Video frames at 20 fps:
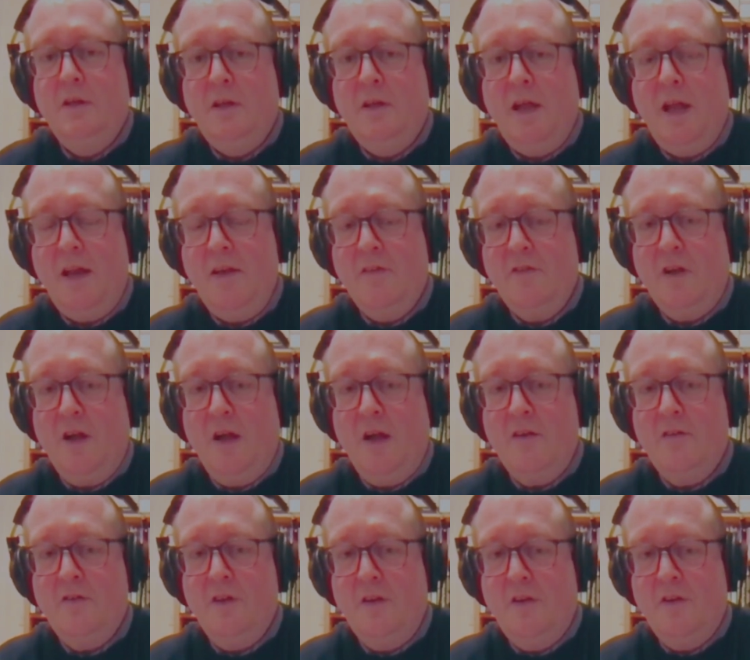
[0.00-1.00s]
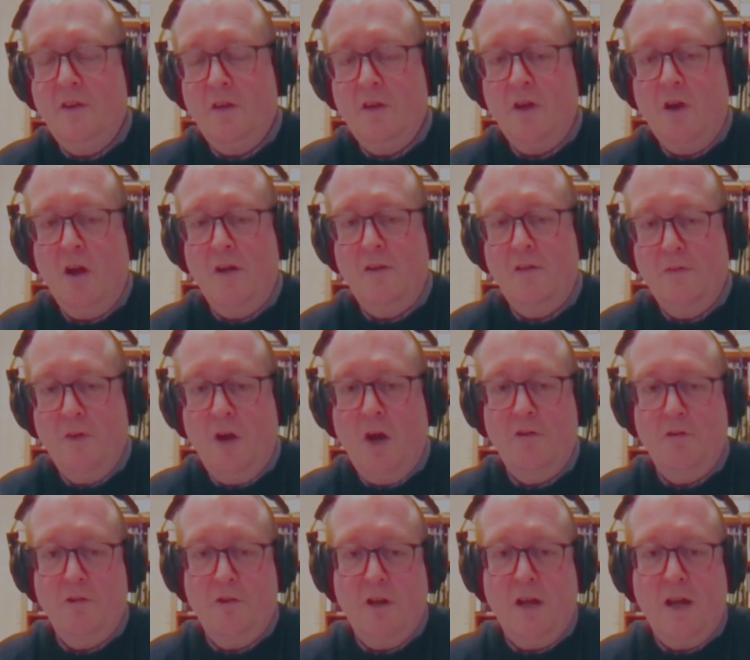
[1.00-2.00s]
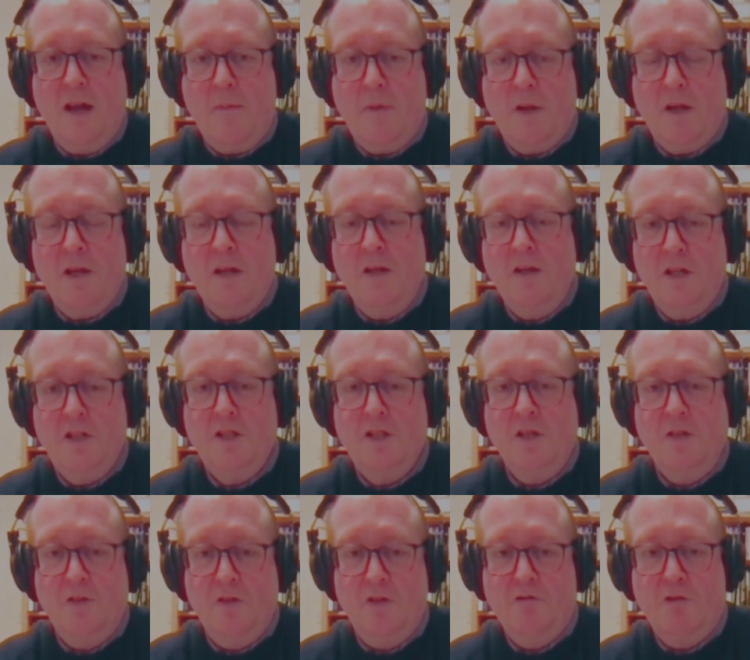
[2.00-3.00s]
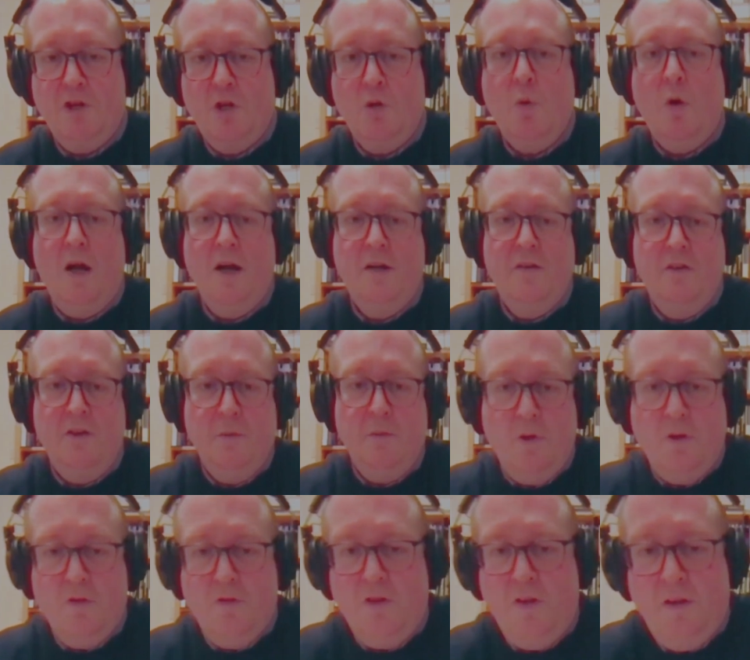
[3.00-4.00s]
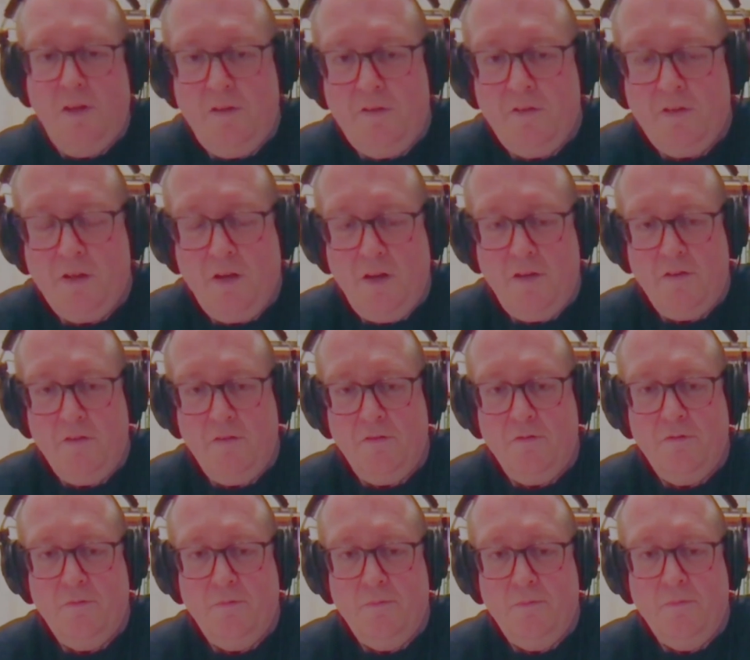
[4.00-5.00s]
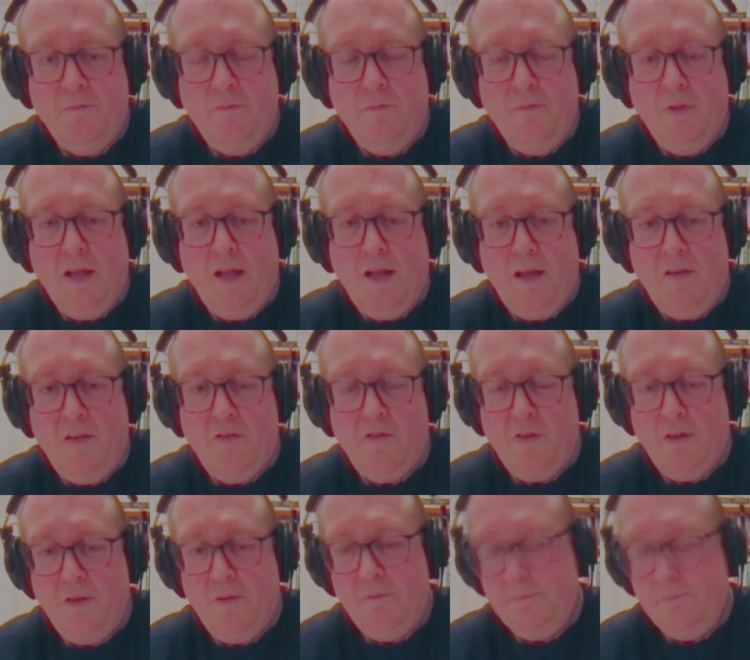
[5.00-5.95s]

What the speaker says: insights into the kinds of hydrodynamic conditions that are required to deposit these kinds of layers. So,